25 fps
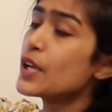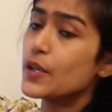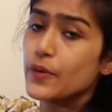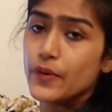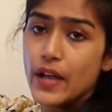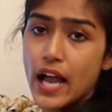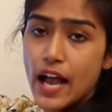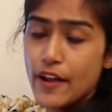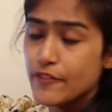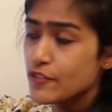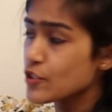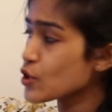you
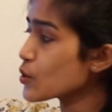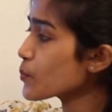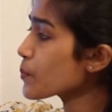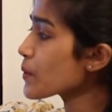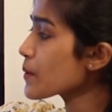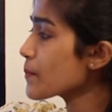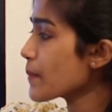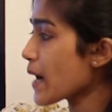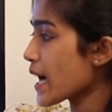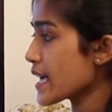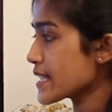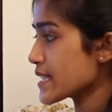have two
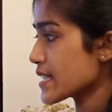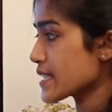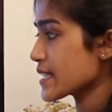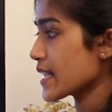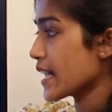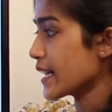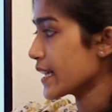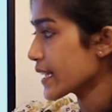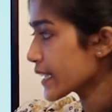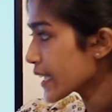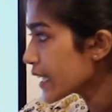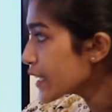premises
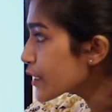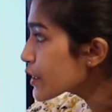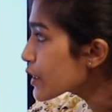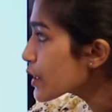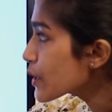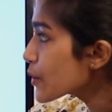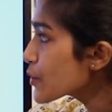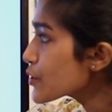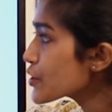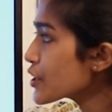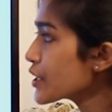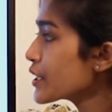and a
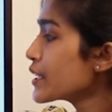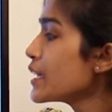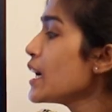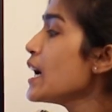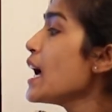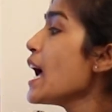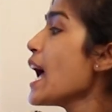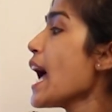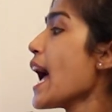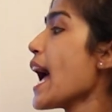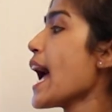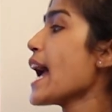conclusion,
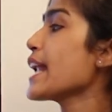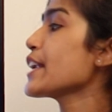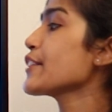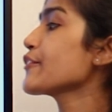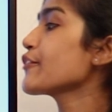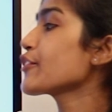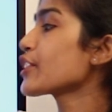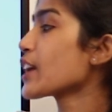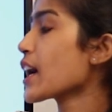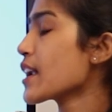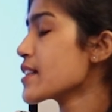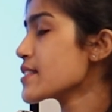and
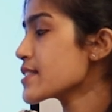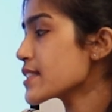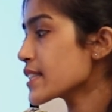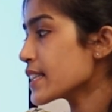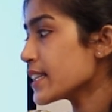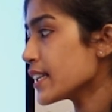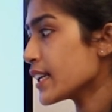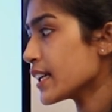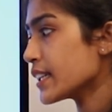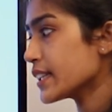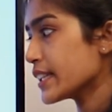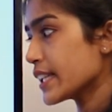if you
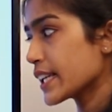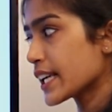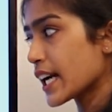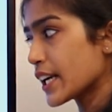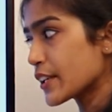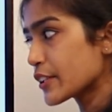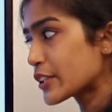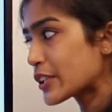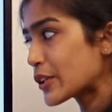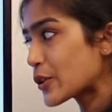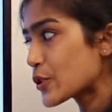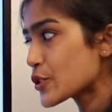consider the
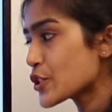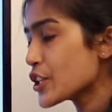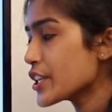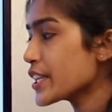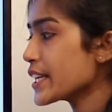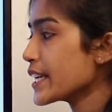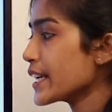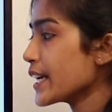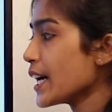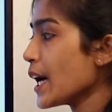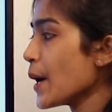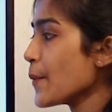conclusion
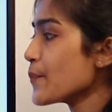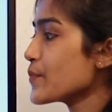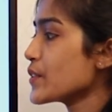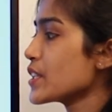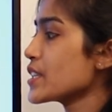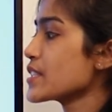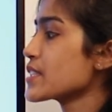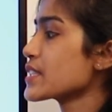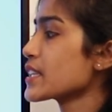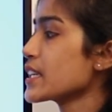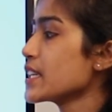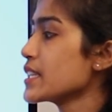here,
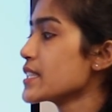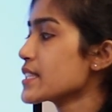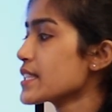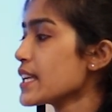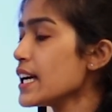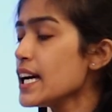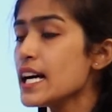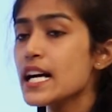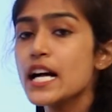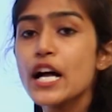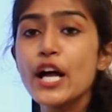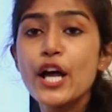this is
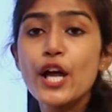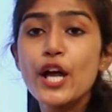a